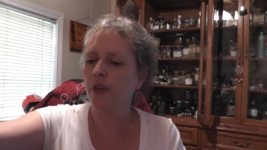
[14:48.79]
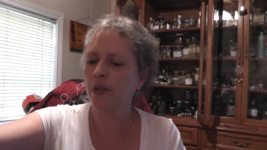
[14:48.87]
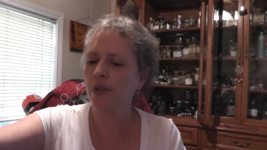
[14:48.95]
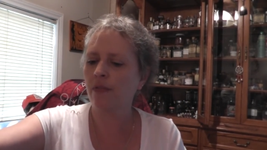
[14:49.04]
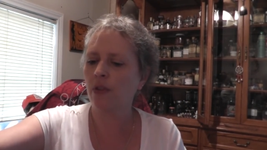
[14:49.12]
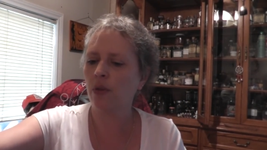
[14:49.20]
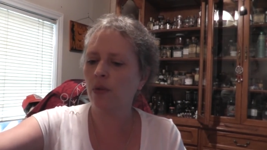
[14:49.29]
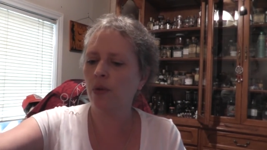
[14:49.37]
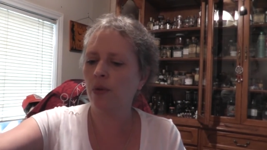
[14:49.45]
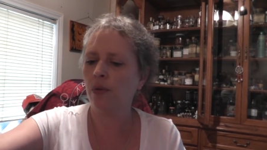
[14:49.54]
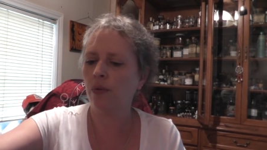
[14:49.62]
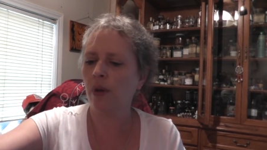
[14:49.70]
those of you
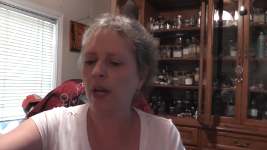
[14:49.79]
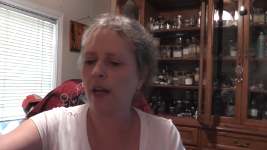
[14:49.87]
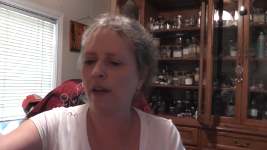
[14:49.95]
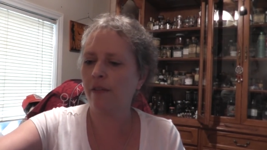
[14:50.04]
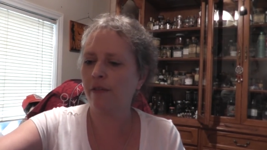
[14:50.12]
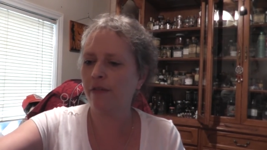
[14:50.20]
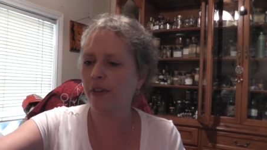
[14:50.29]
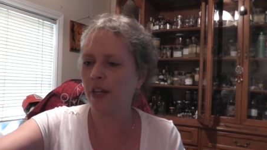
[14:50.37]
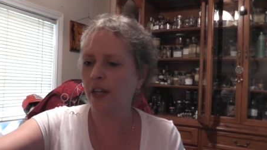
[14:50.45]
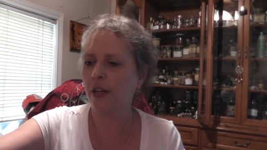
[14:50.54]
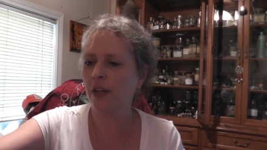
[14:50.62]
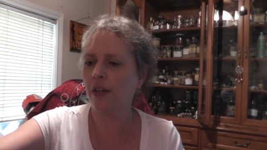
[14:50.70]
who have
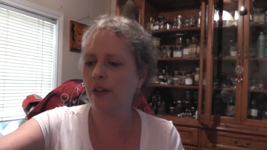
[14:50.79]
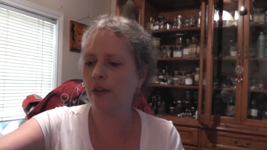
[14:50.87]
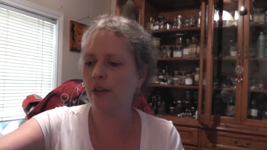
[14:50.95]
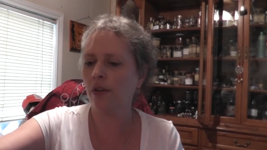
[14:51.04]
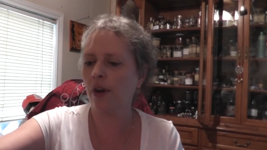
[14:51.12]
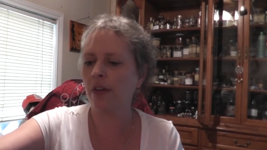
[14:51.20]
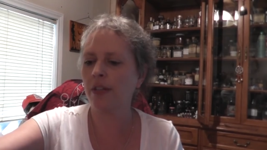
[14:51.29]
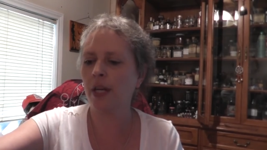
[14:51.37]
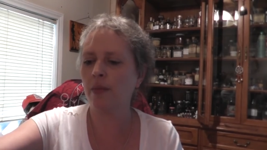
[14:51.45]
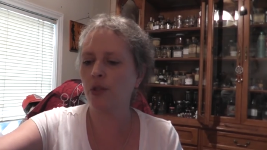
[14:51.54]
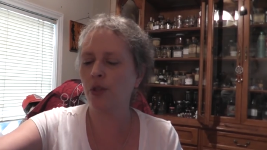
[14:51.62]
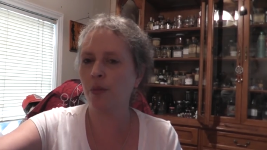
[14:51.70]
ground
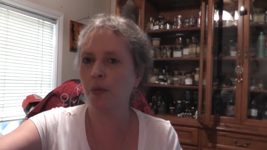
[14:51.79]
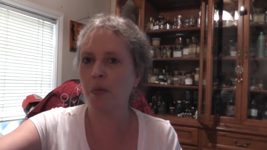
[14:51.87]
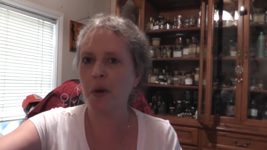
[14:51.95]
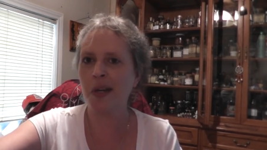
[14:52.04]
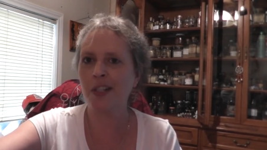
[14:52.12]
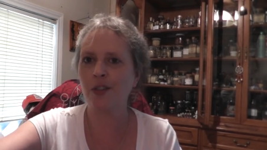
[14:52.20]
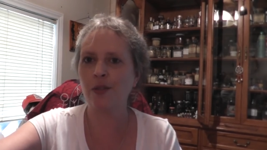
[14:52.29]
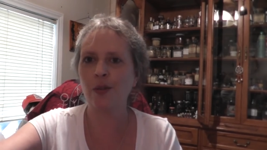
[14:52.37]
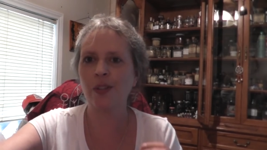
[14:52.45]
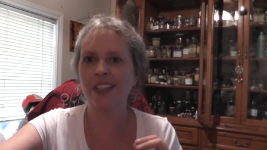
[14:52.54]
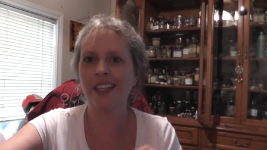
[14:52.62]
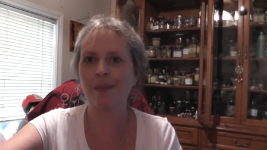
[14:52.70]
up juniper berries, you know
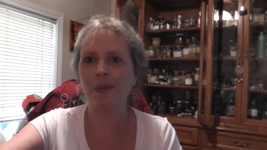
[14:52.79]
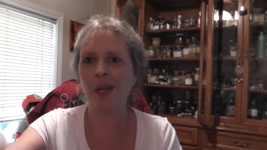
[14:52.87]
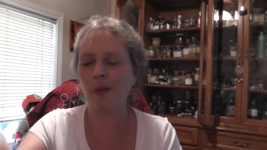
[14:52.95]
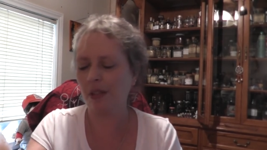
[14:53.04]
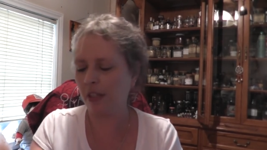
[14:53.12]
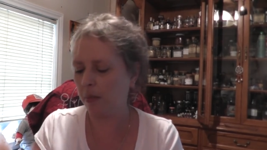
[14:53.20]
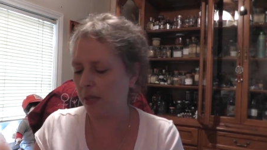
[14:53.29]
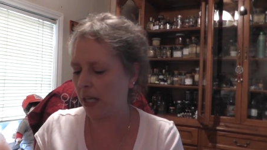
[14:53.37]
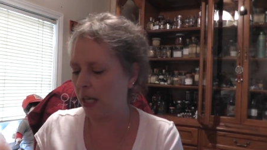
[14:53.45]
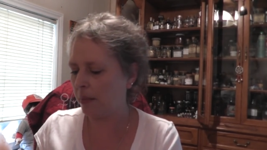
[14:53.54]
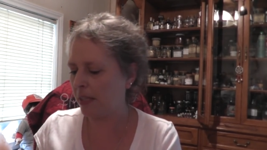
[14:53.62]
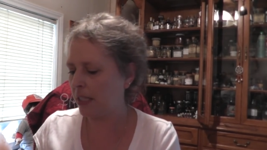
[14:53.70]
that they can become a little bit
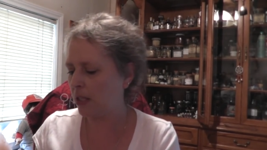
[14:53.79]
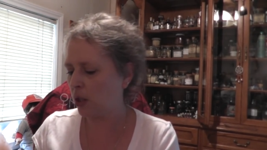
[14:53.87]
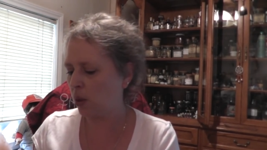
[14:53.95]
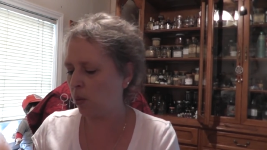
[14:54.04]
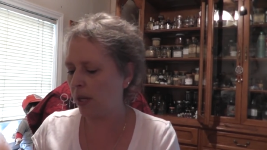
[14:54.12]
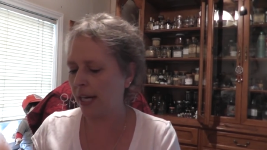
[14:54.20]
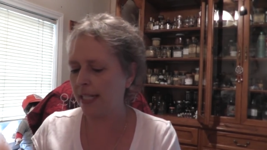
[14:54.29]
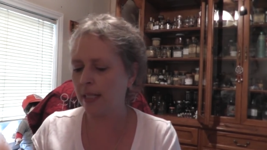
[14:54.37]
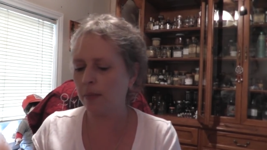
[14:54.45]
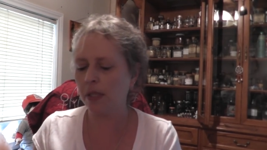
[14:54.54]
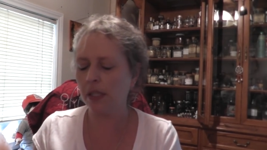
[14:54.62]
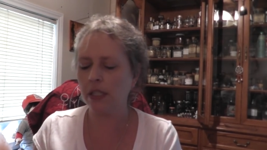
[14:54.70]
gummy, so what I
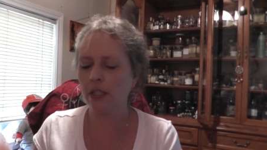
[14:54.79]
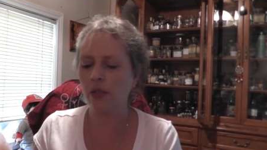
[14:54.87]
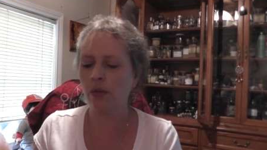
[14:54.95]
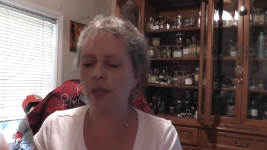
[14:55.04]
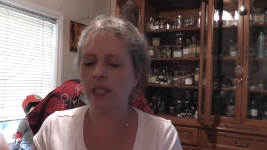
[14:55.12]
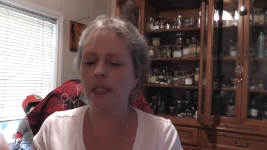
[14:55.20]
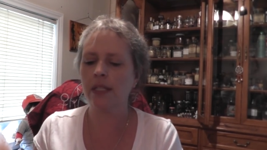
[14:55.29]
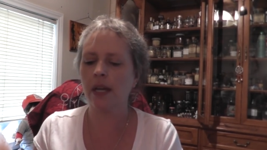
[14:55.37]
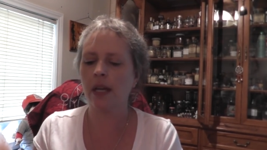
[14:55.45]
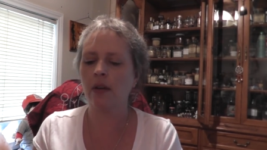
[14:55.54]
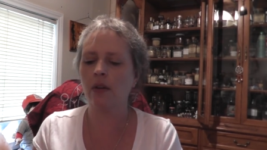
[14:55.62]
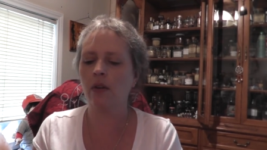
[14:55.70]
typically do is
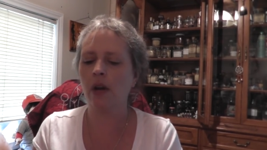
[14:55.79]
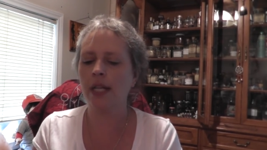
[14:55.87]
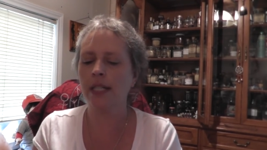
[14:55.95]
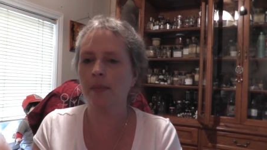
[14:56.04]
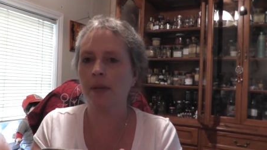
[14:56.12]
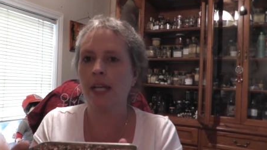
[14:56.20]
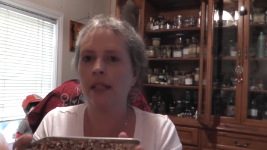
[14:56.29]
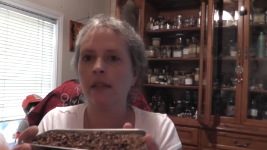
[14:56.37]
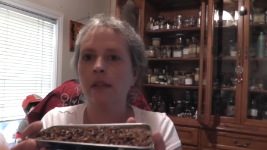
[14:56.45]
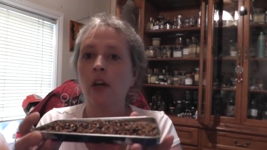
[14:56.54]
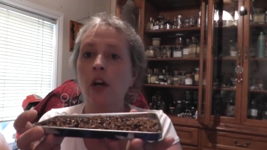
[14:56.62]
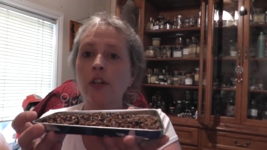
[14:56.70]
I grind up a
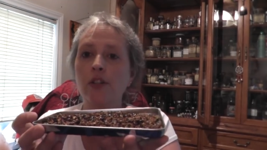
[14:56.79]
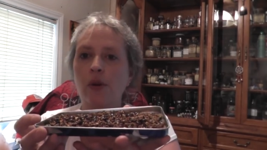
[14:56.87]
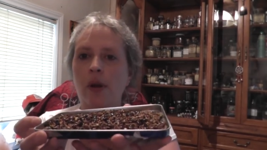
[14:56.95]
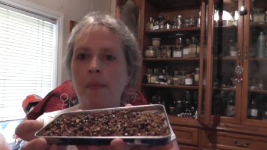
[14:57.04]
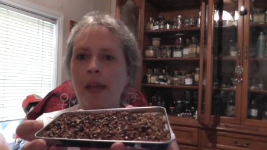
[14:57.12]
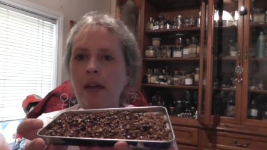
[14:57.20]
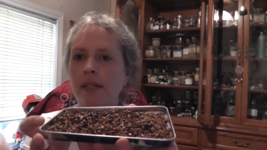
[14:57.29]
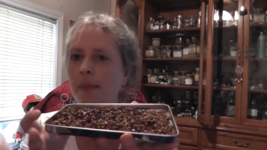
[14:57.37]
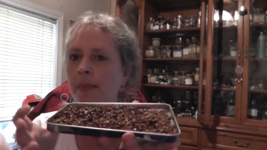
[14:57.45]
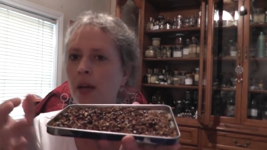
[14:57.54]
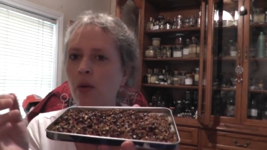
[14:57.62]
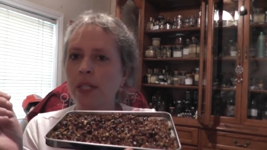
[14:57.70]
larger amount. I'm
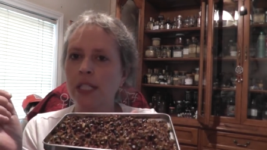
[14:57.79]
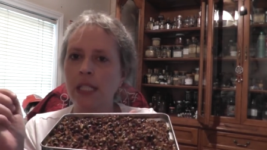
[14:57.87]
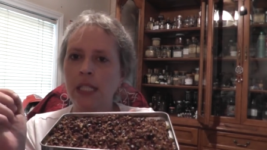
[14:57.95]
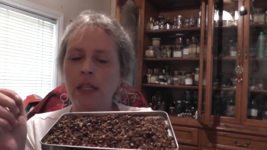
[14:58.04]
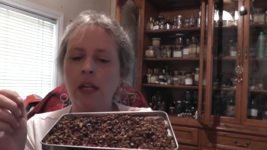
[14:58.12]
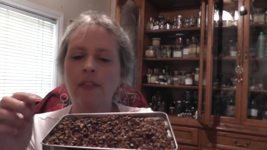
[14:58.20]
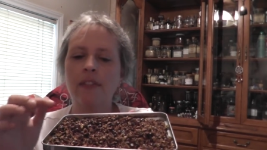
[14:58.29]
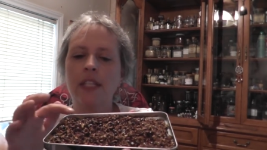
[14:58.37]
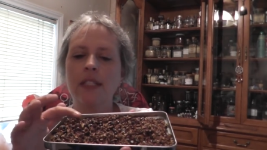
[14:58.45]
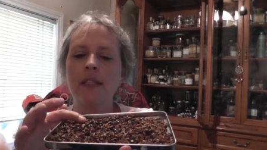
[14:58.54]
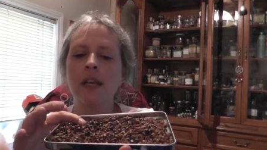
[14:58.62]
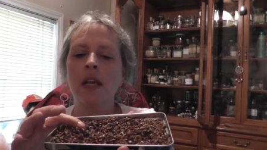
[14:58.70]
not going to need all of
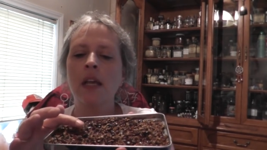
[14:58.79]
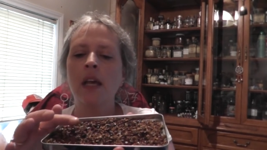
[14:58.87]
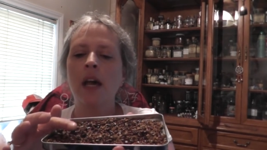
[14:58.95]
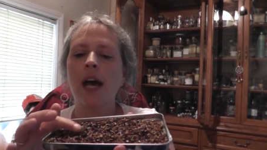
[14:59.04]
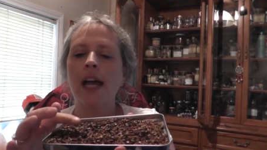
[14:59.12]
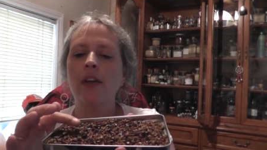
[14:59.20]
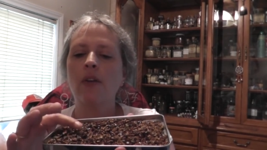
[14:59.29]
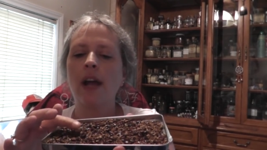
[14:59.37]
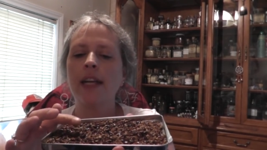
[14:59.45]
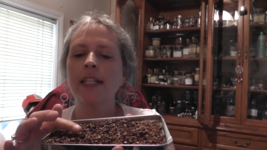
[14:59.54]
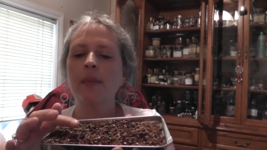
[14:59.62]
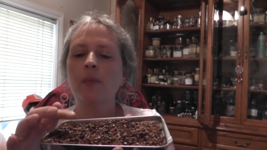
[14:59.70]
this. I
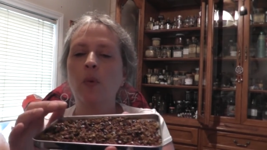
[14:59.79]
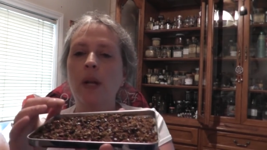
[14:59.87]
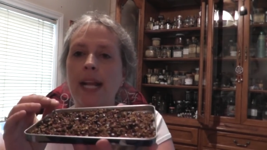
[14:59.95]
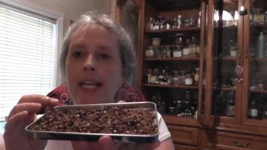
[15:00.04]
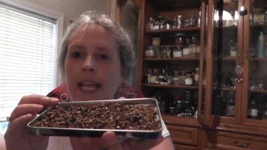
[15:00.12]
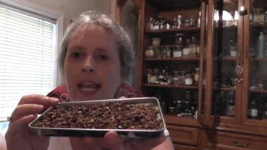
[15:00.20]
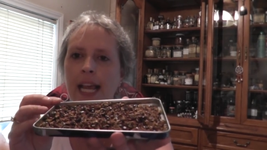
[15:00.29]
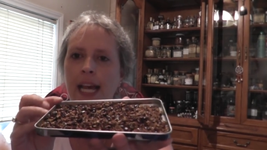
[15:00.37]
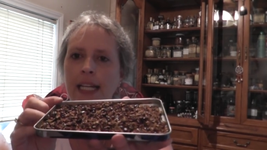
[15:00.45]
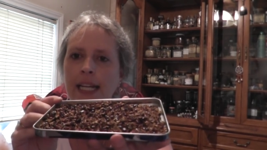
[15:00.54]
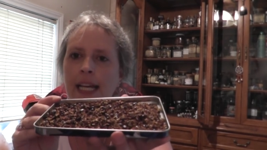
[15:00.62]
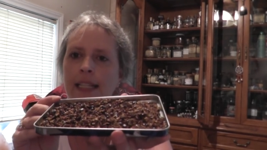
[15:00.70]
grind up what I
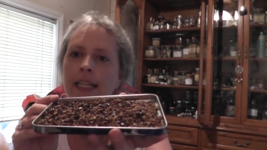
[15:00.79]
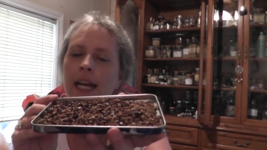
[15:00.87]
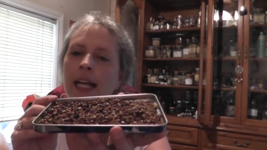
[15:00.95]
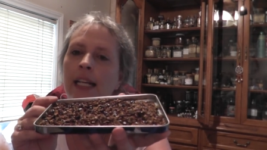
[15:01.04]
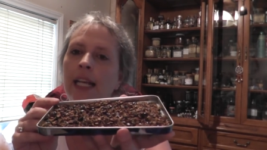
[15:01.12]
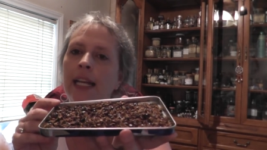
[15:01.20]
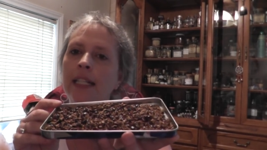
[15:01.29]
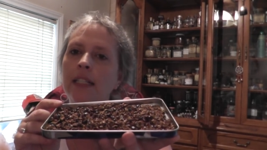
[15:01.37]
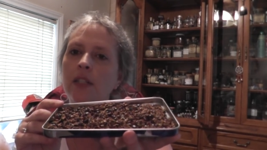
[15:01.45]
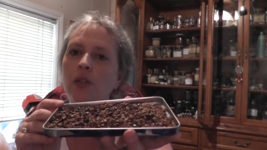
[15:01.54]
can, and then I let it